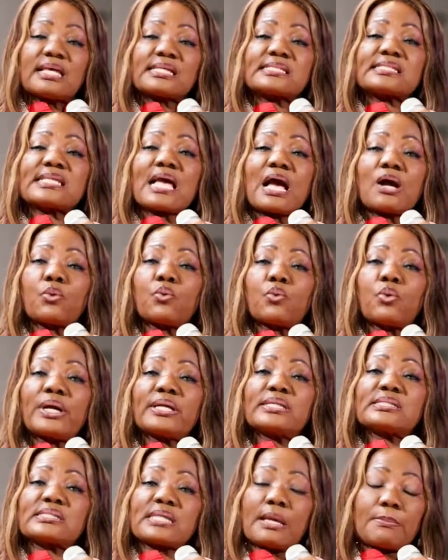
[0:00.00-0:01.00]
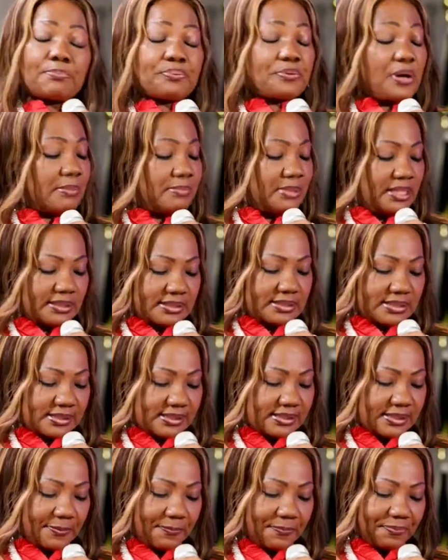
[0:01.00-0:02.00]
The sanguine
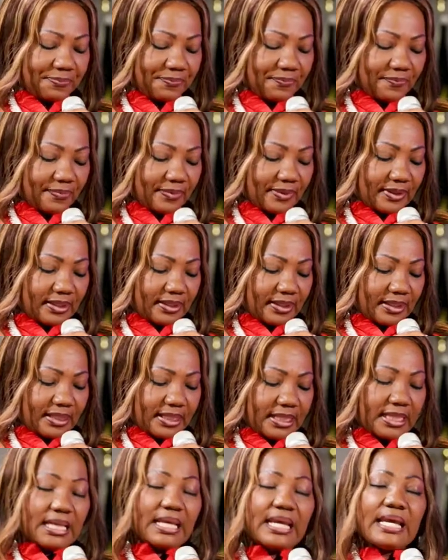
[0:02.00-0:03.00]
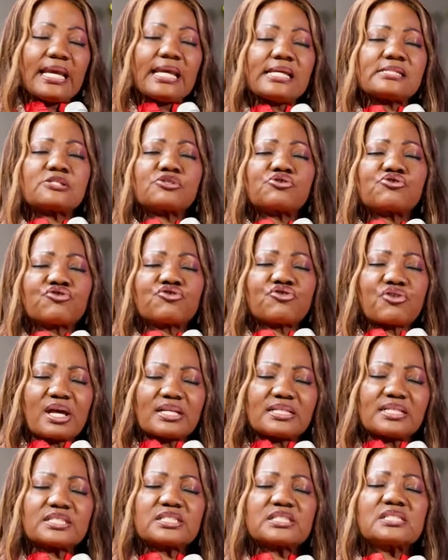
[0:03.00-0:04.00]
temperament is
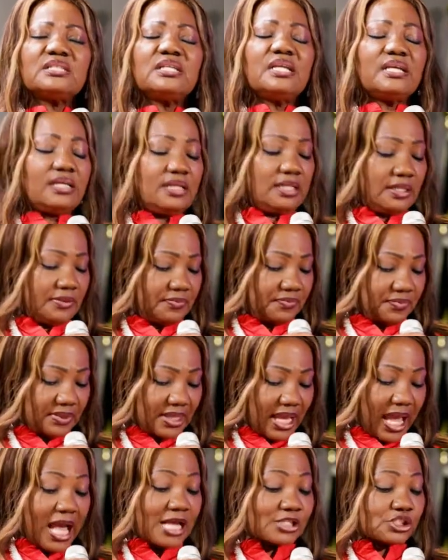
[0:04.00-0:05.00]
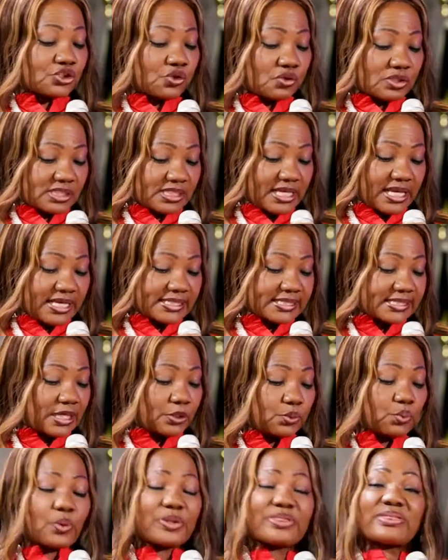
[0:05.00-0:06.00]
traditionally
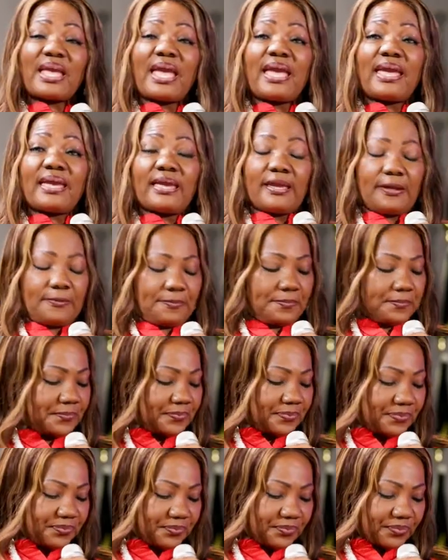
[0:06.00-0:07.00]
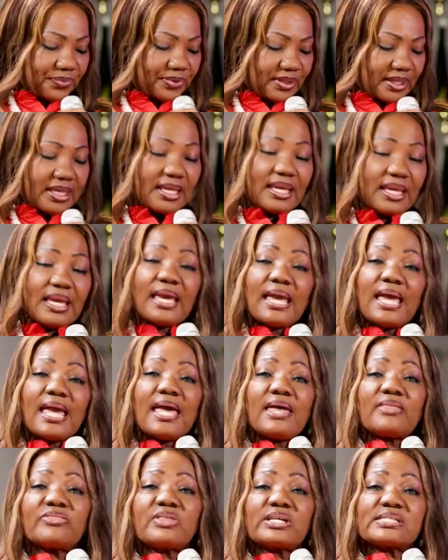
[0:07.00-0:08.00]
associated with air
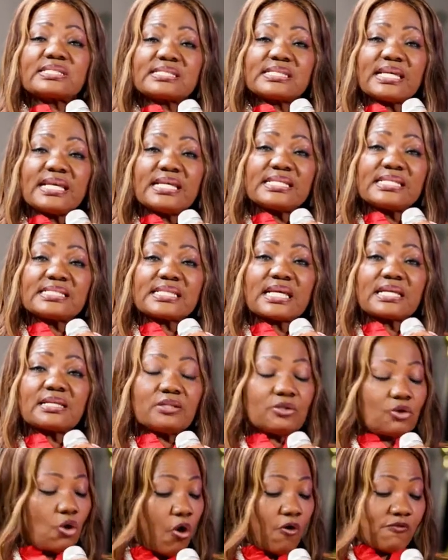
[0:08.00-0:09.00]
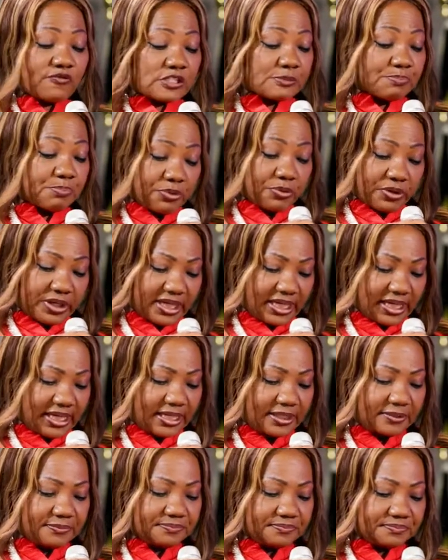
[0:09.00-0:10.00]
and the season of
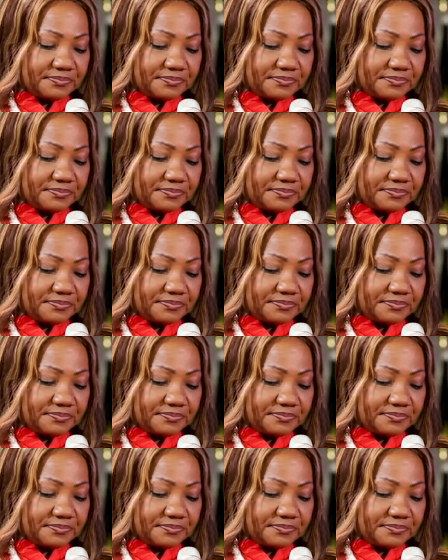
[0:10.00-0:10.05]
spring.